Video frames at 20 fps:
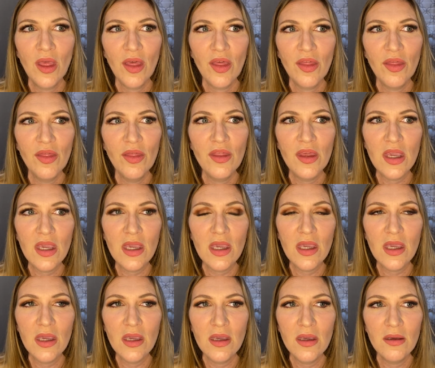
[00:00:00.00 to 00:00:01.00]

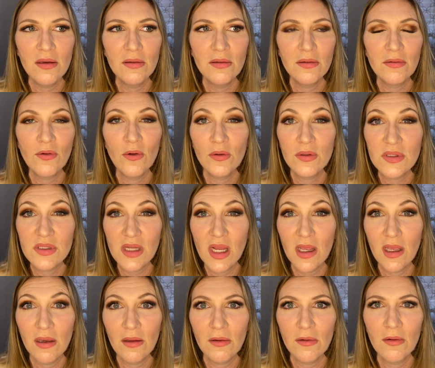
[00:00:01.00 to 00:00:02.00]
the Golden State
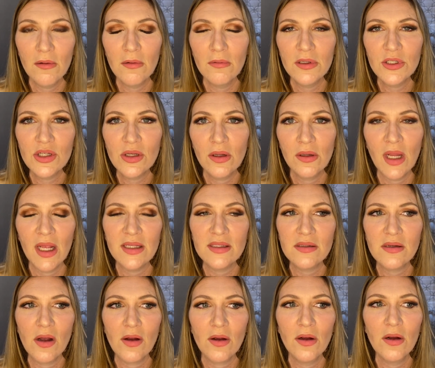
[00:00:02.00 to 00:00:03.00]
Killer or original Night
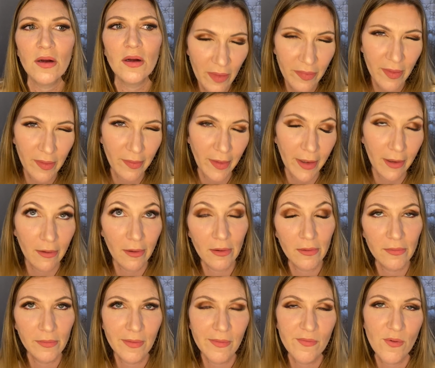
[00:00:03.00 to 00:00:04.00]
Stalker. And then later,
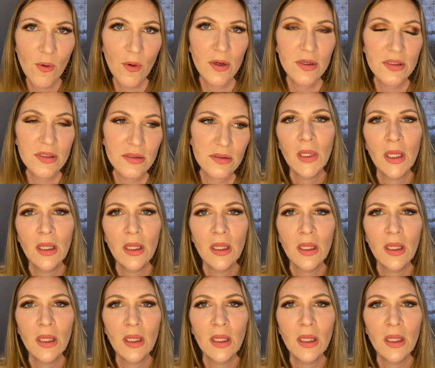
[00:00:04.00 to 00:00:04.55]
of course,